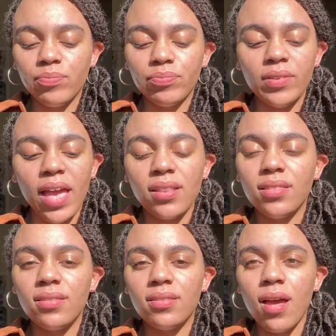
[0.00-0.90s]
like
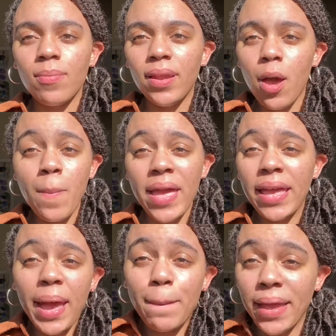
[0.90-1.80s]
thumbnail
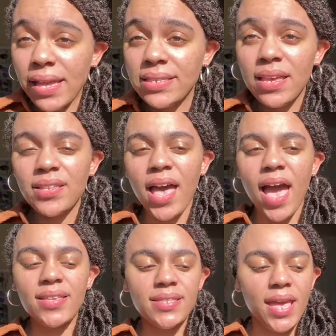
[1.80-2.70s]
making basics,
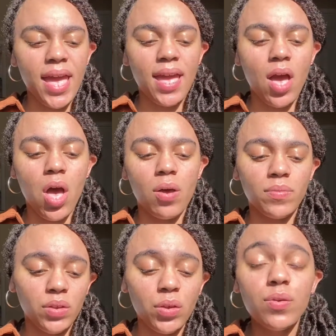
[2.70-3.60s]
I say
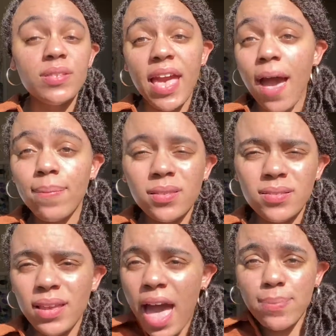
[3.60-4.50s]
use
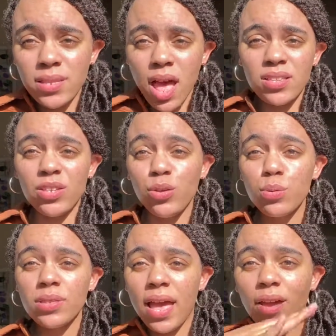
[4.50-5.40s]
caps locks,
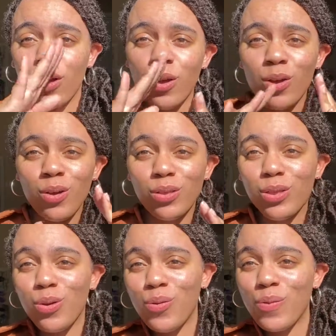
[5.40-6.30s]
use like
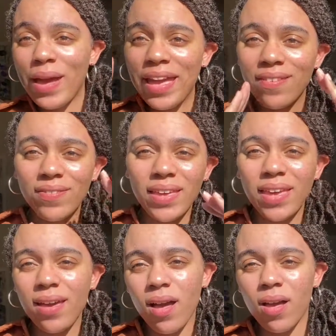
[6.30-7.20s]
little
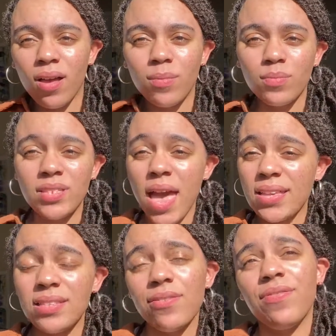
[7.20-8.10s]
wavy
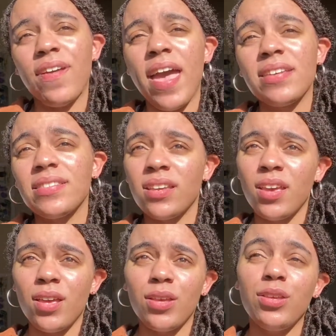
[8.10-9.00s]
text effects,
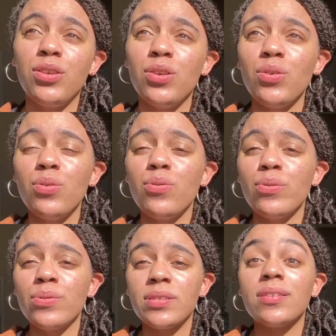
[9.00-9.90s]

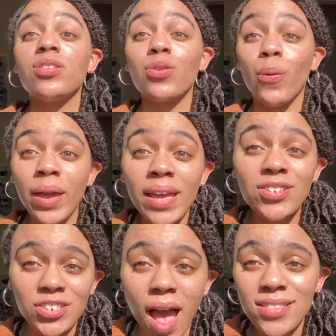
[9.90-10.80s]
use
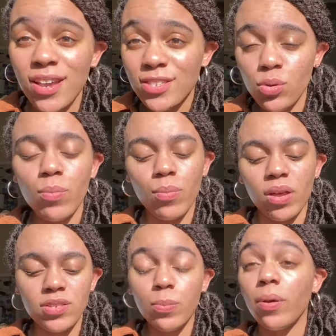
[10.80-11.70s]
screenshots are
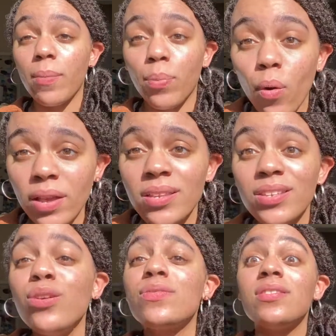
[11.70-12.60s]
super important,
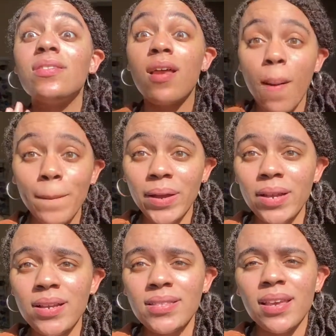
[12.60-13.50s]
use
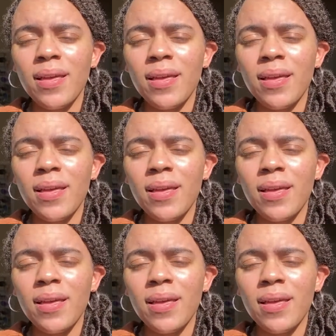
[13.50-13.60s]
numbers.